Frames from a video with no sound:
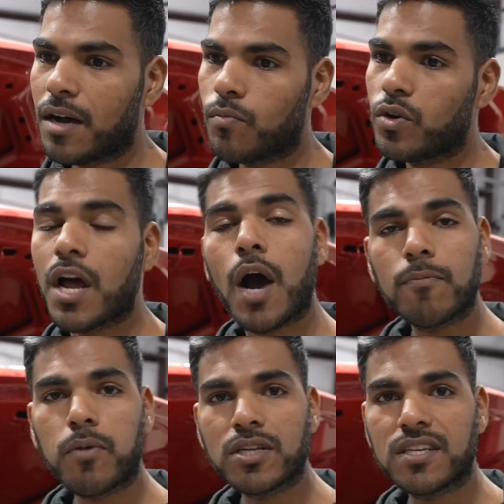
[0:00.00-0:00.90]
with our
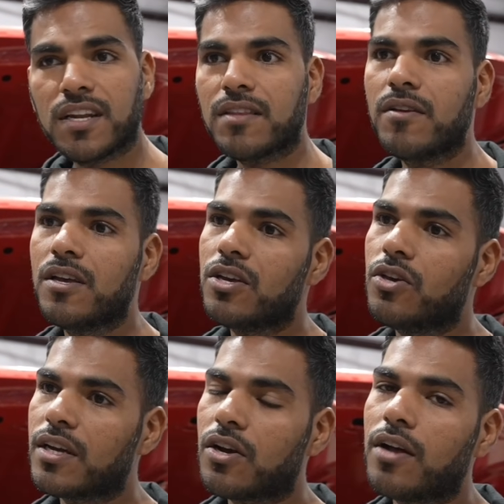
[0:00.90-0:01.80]
parts in it,
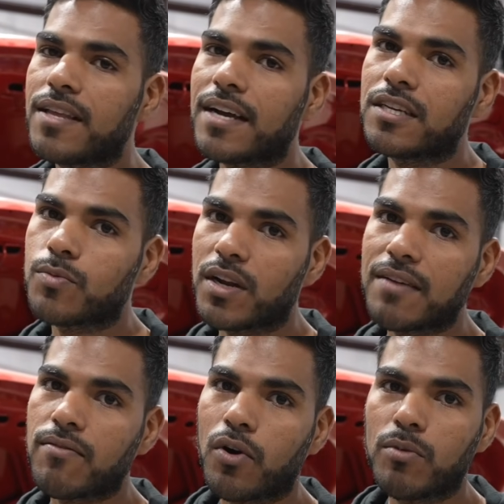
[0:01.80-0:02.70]
you can contact us. We're going to
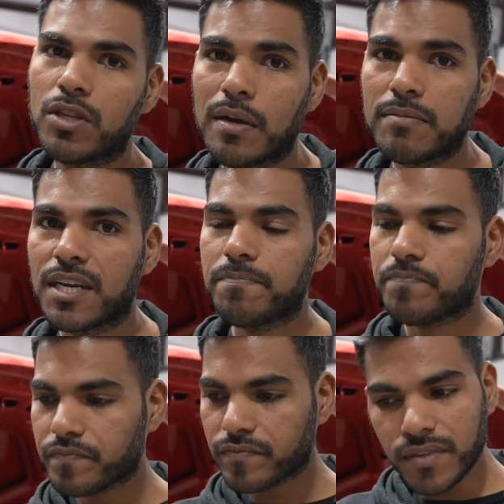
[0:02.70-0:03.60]
have a form on the website.
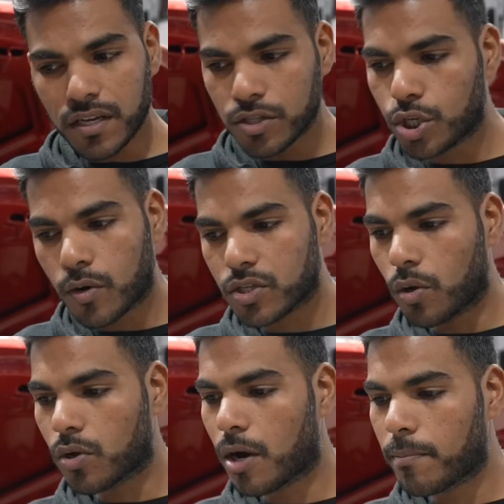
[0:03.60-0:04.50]
show us your
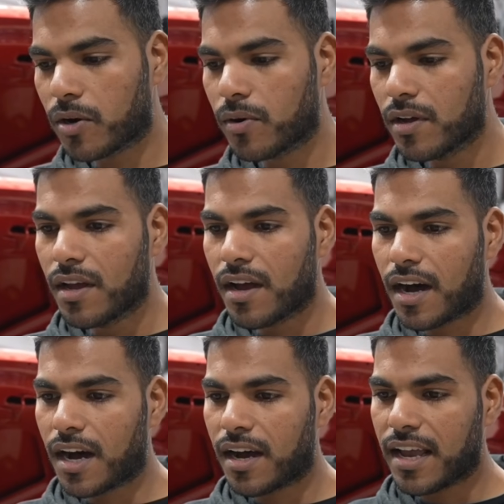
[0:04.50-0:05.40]
whole combo,
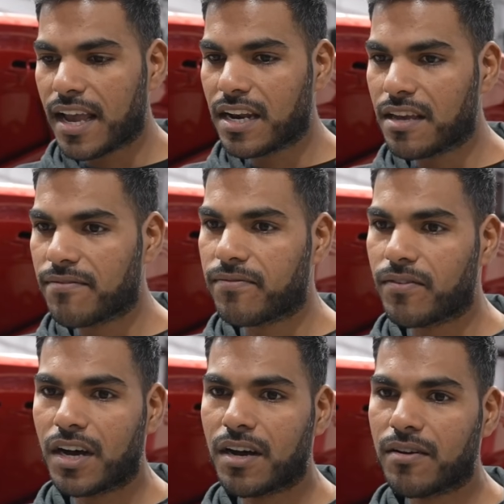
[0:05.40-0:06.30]
and if
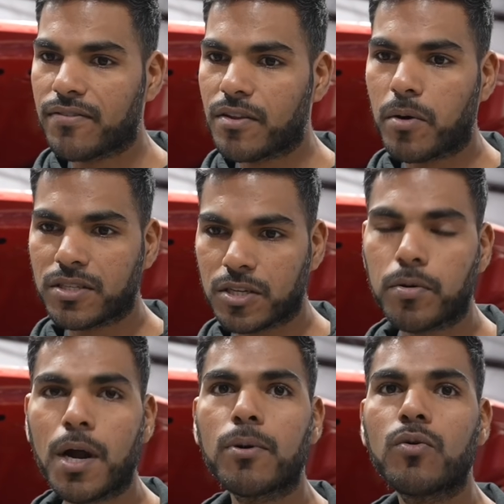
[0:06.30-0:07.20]
the parts are
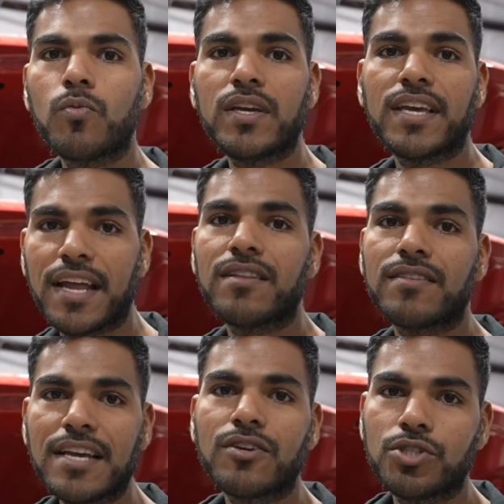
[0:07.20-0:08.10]
proper, we can
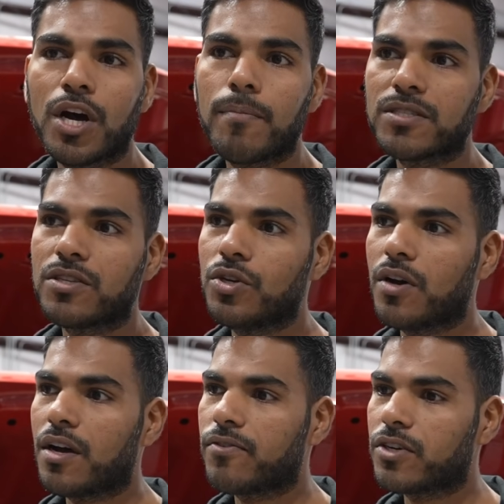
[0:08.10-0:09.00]
take your job as
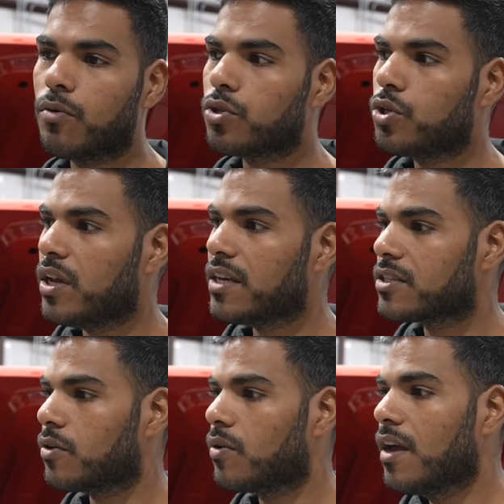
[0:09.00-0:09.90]
for remote tuning.
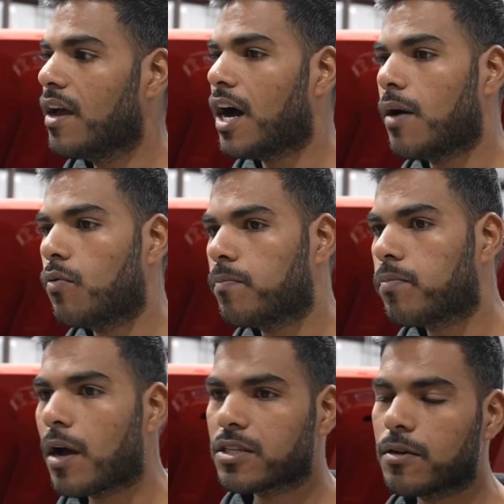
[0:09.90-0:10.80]
So we'll
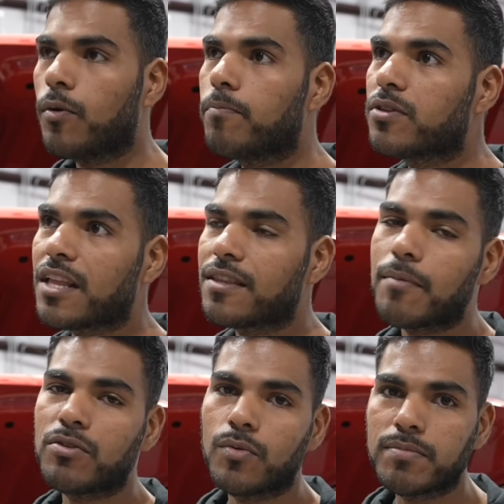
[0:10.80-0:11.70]
put that
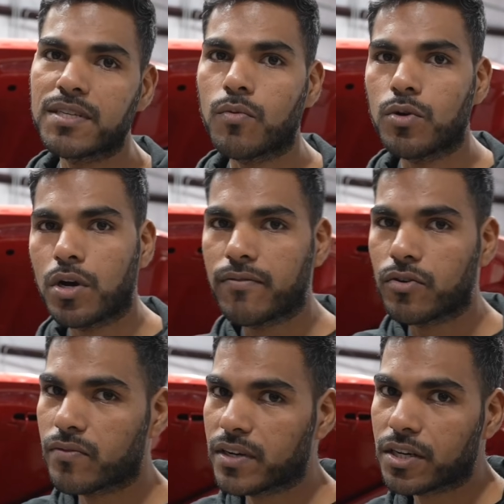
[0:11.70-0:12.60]
tab on the website. We'll hover
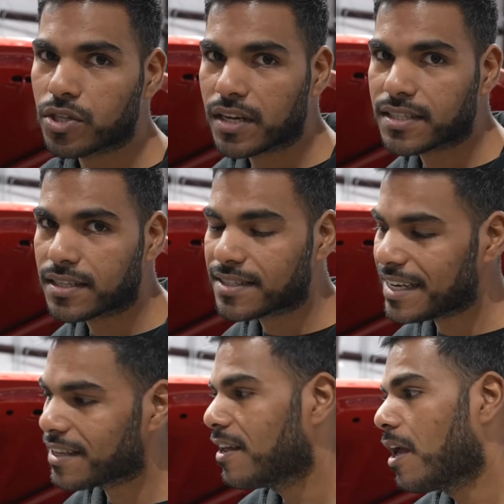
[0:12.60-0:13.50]
over here so you guys can
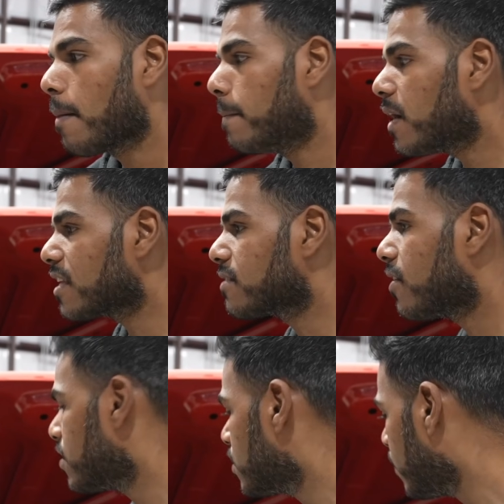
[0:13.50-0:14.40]
see it. But as
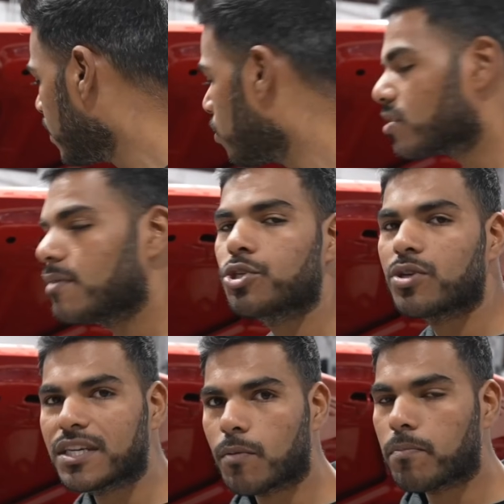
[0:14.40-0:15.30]
far as this video goes, let me show
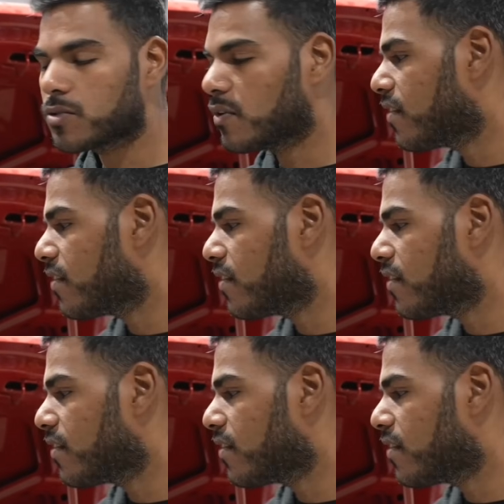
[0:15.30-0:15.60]
you guys what parts we've